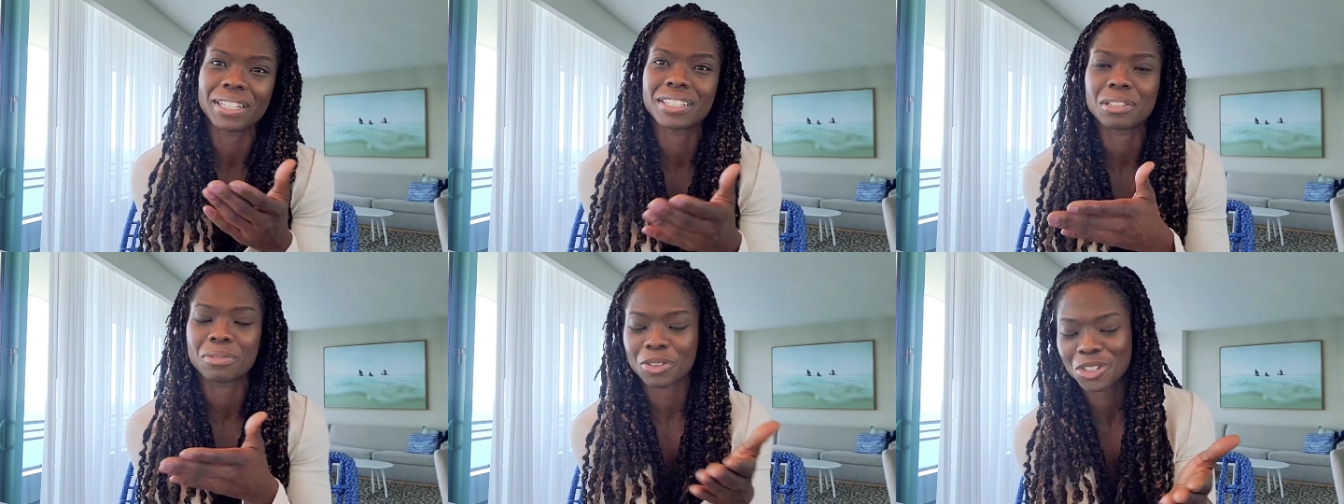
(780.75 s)

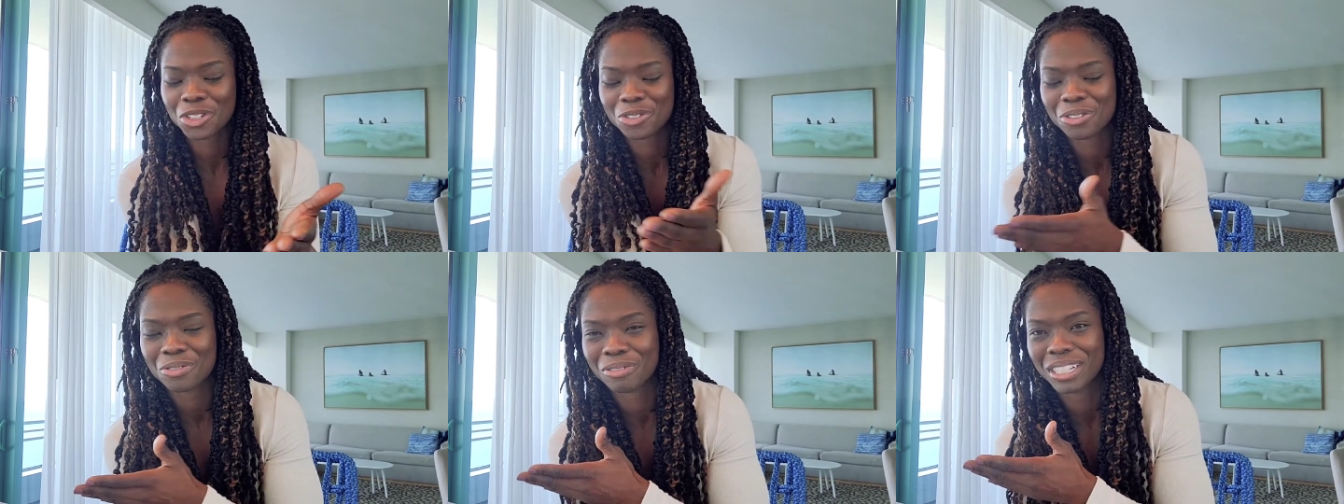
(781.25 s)
fitness photo
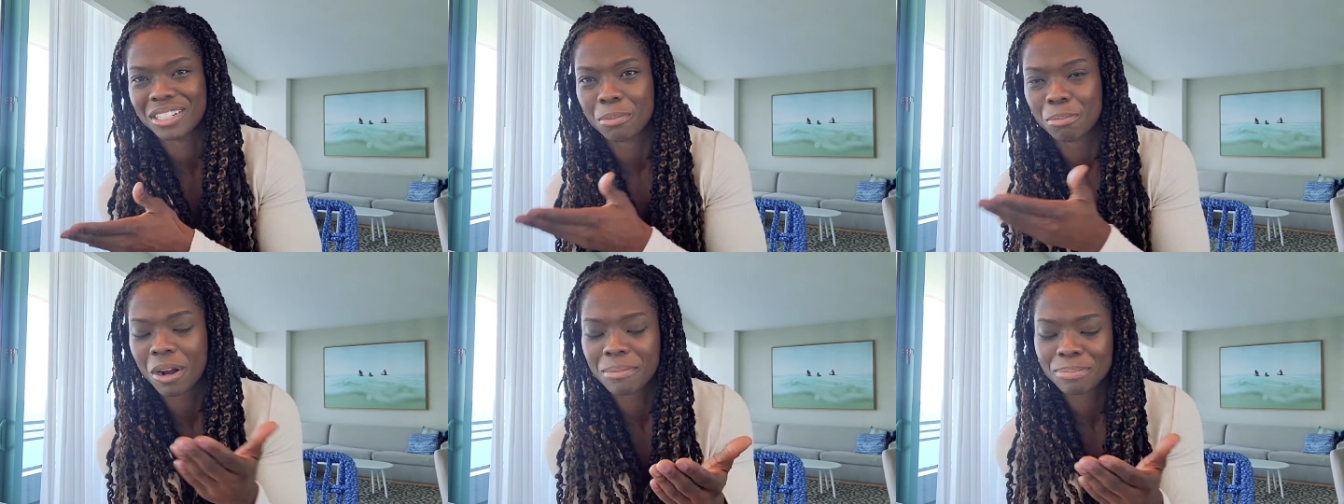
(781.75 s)
shoot with
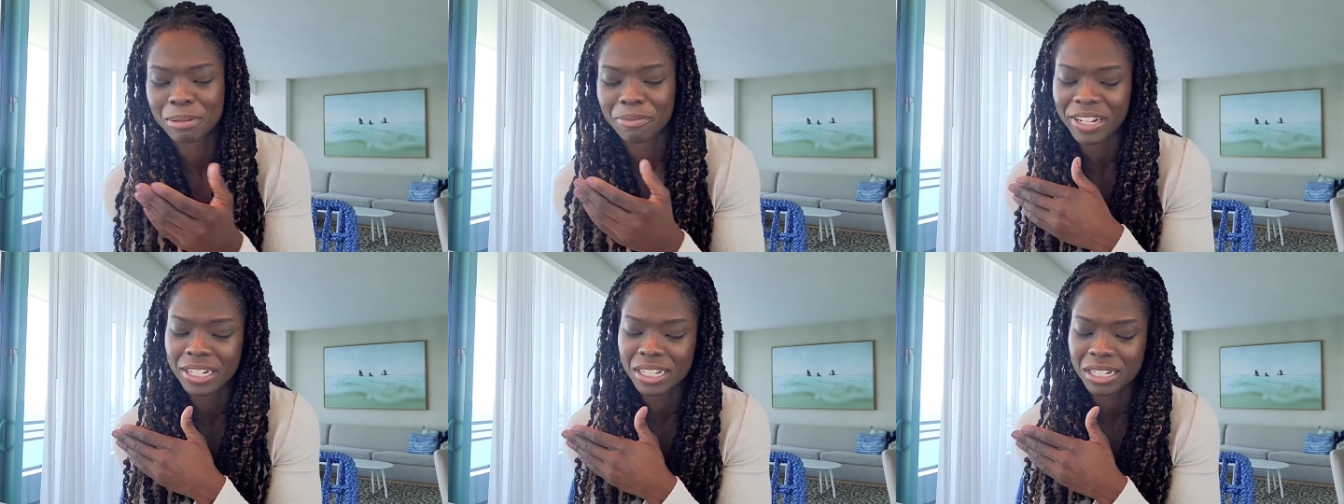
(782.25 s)
props
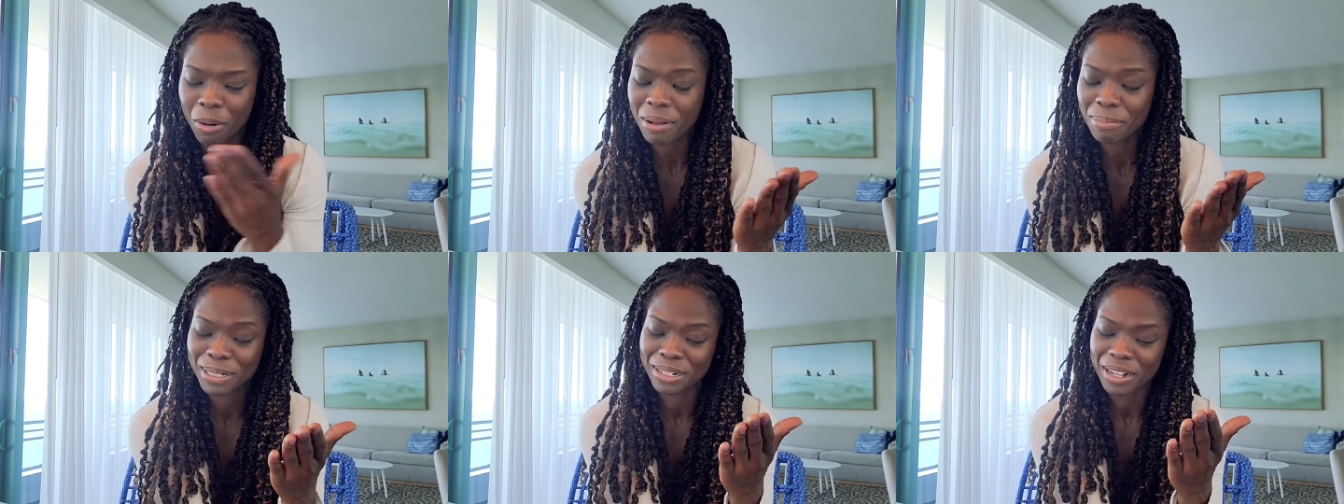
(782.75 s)
fitness
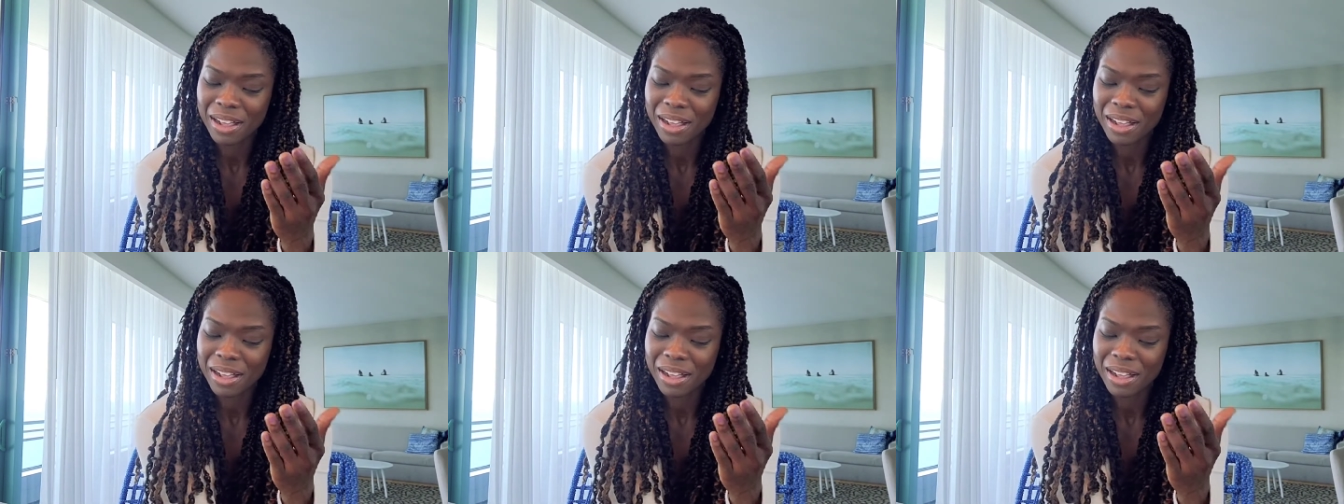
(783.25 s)
props